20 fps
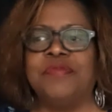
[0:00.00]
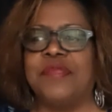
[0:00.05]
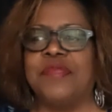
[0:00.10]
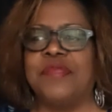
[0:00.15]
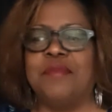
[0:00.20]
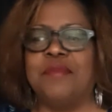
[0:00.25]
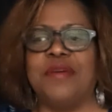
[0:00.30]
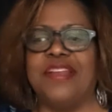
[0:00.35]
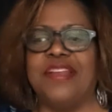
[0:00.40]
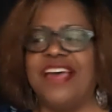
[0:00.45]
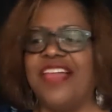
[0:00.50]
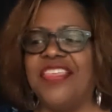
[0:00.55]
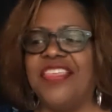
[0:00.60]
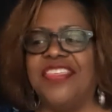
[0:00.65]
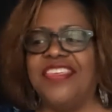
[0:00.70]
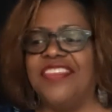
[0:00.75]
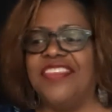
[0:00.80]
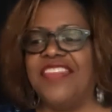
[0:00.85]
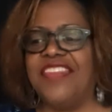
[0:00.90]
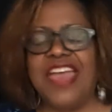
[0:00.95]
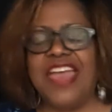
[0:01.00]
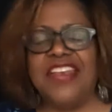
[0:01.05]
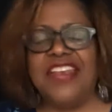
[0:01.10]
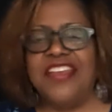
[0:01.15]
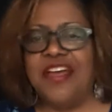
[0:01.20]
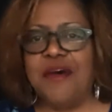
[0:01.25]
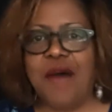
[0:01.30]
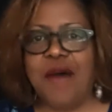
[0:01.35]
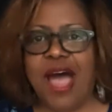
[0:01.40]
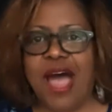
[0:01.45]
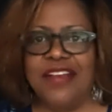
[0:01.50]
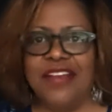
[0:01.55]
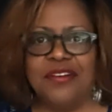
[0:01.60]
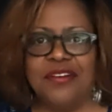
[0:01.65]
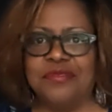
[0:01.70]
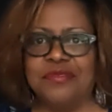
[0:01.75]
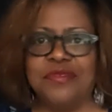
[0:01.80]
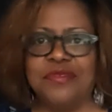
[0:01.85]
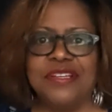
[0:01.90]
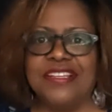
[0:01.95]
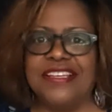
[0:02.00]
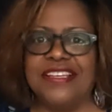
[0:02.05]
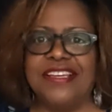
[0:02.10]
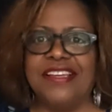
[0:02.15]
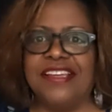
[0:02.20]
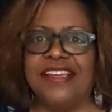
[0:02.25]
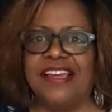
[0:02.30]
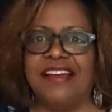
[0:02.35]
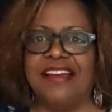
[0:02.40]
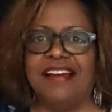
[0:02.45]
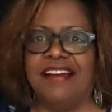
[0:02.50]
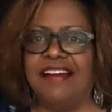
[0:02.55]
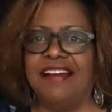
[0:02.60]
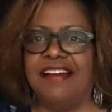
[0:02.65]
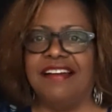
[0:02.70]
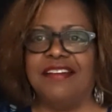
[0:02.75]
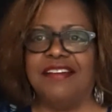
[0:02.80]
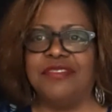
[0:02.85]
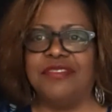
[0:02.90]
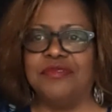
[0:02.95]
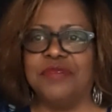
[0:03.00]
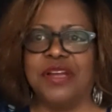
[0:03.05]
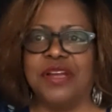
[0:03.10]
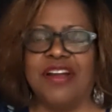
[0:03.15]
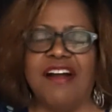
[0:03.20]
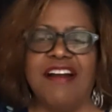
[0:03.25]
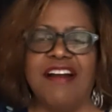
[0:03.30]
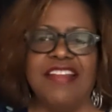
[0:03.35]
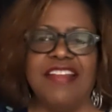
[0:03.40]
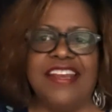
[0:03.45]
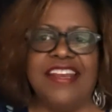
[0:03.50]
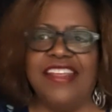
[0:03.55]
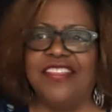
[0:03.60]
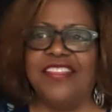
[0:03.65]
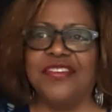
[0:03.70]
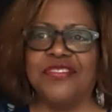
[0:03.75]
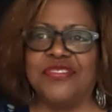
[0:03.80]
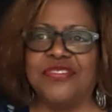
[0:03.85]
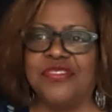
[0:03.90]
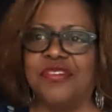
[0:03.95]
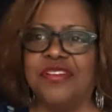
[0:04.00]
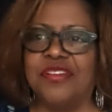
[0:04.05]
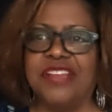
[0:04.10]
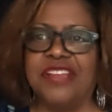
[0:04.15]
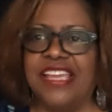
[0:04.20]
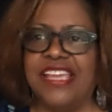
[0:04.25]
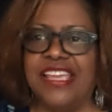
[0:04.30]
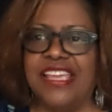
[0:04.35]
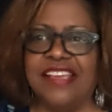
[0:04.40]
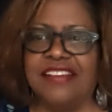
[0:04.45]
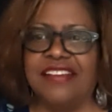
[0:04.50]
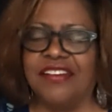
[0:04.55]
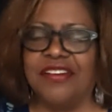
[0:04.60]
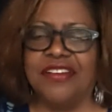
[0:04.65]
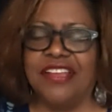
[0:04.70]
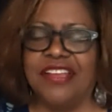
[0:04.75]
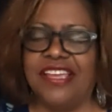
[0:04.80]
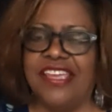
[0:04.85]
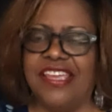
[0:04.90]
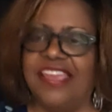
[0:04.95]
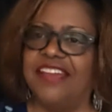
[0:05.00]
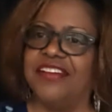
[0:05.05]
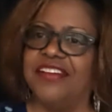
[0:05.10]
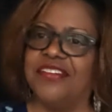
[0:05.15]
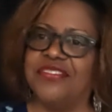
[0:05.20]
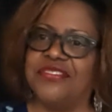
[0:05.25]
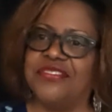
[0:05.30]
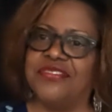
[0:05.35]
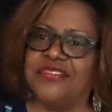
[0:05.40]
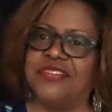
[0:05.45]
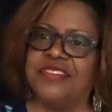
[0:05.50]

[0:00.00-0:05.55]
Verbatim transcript: but other than that, no, I don't really uh, recall any of those early, early years.